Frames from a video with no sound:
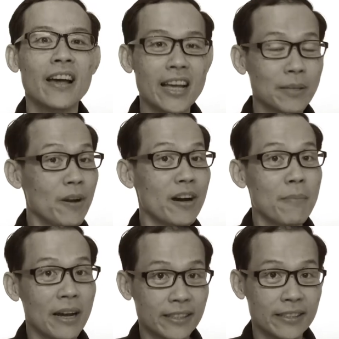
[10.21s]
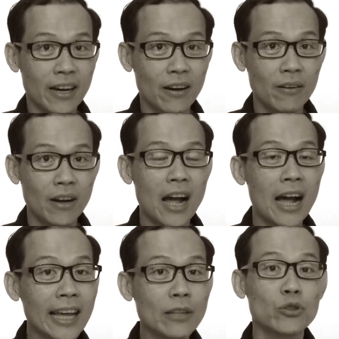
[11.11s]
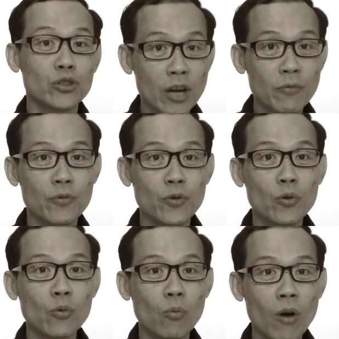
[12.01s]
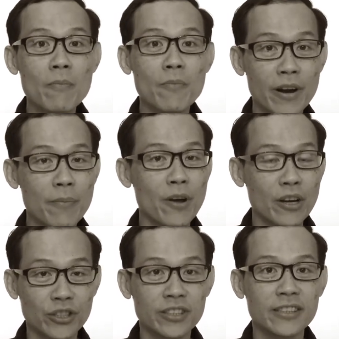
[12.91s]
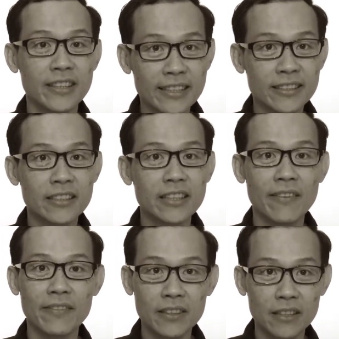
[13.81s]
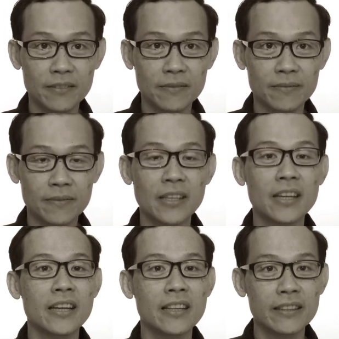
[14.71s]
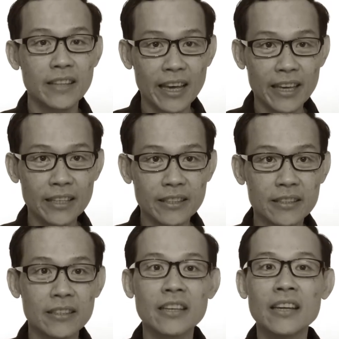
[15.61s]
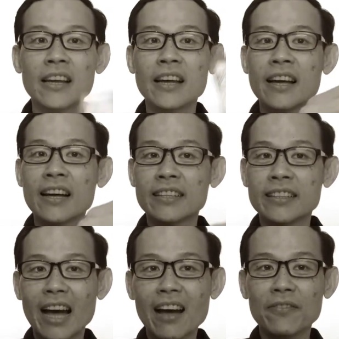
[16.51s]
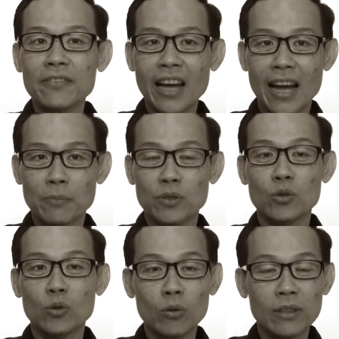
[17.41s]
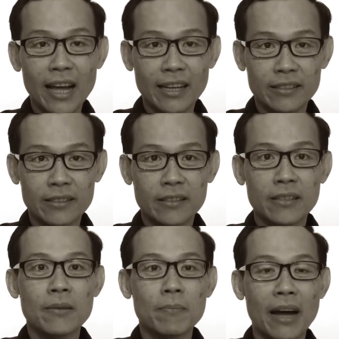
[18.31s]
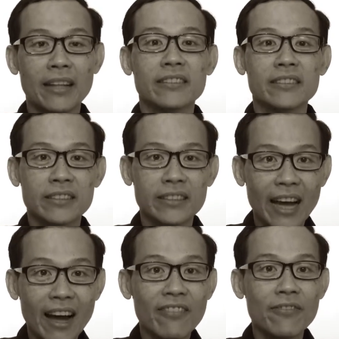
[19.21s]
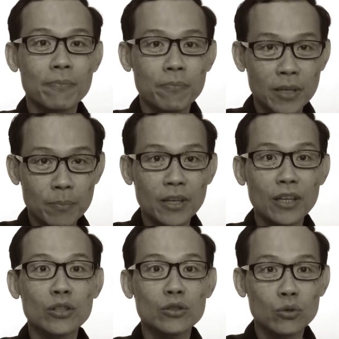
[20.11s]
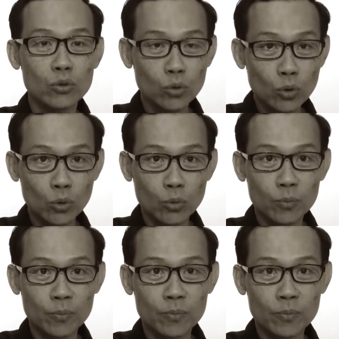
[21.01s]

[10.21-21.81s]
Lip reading: As a parent myself, I'd like to share with you one very precious lesson that I've learned. That is, tough times don't last, but tough people do.